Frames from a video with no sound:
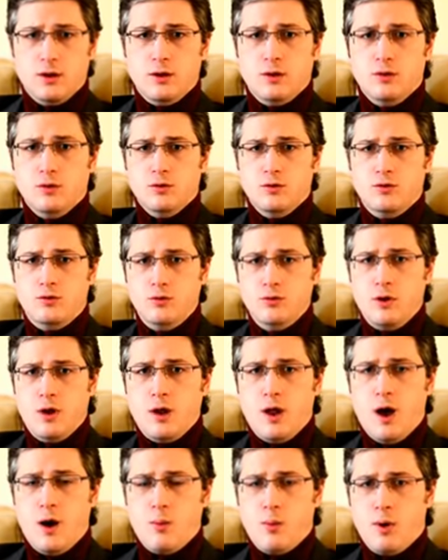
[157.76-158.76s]
You do
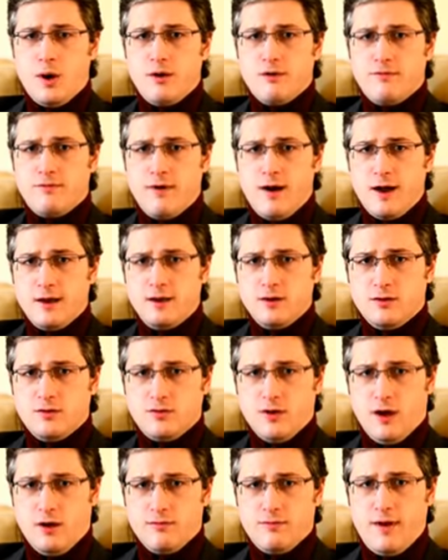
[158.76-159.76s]
not want to find
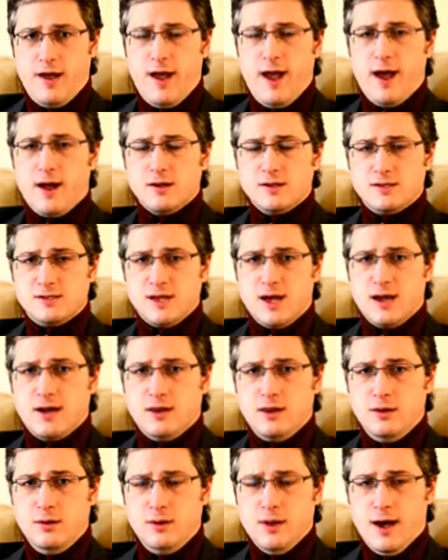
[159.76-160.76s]
yourself outside
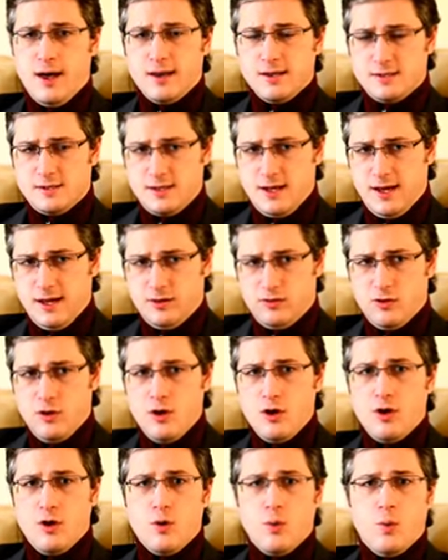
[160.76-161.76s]
the United States
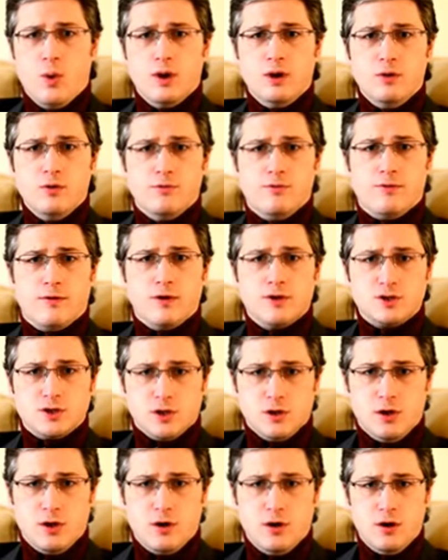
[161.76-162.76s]
when you first
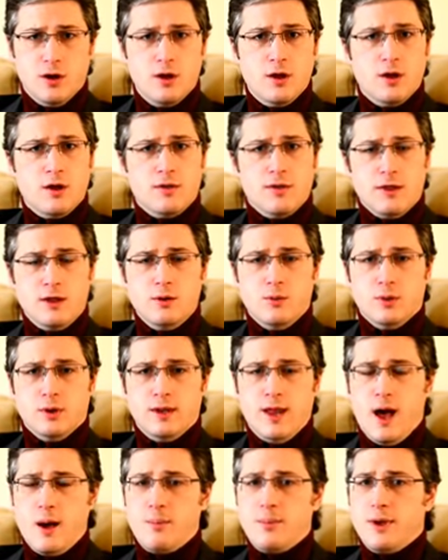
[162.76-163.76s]
learn that you will
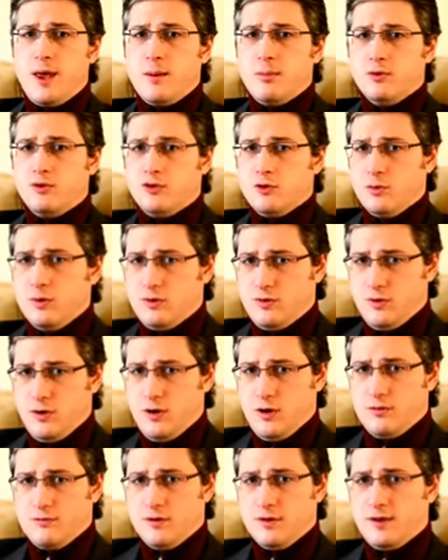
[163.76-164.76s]
not be able to
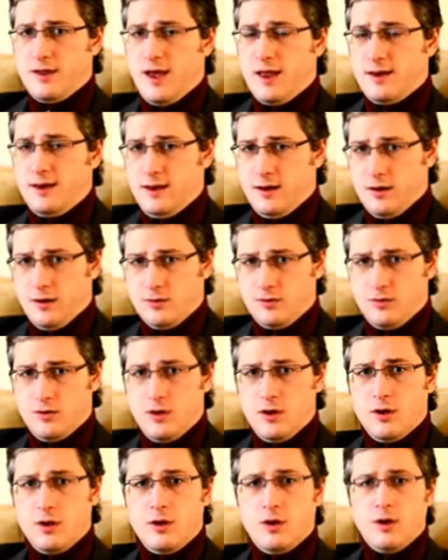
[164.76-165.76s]
return for 10 years
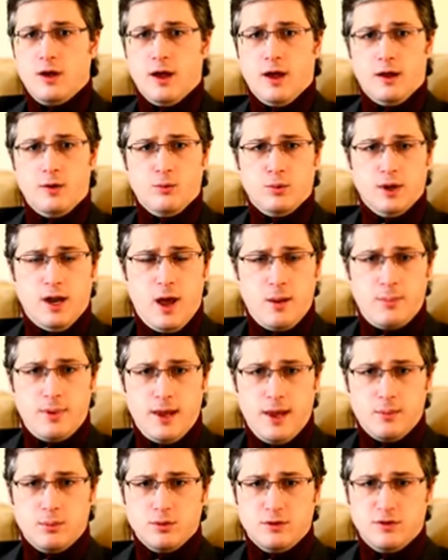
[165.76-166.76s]
and will not be
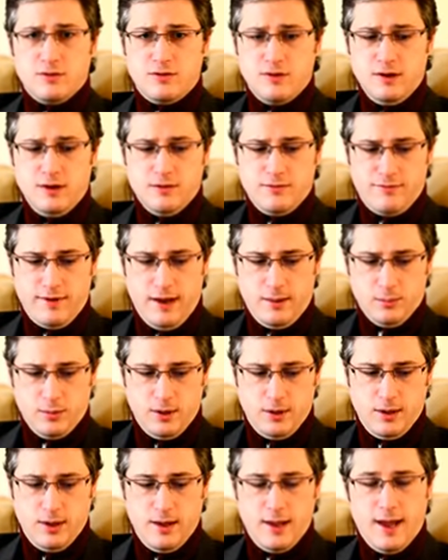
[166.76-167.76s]
able to see your family.
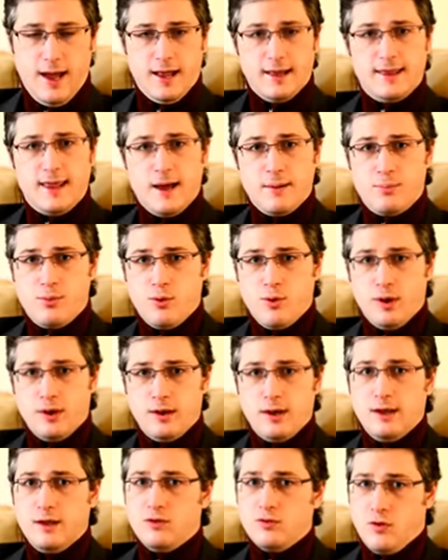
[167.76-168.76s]
At that point,
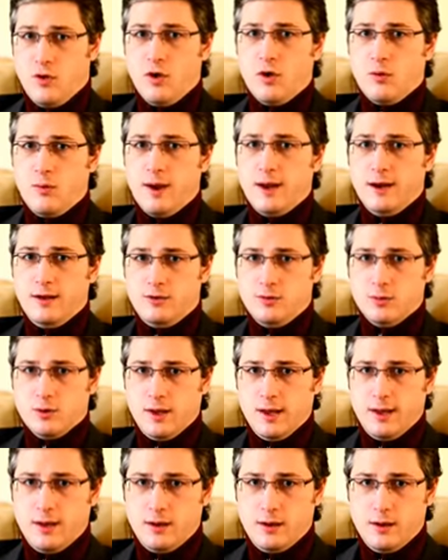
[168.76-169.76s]
it's already too
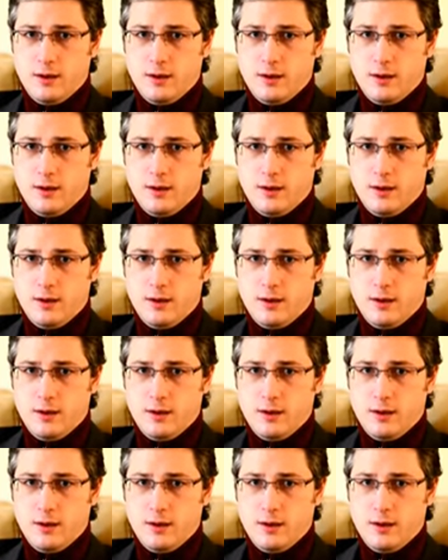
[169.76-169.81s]
late.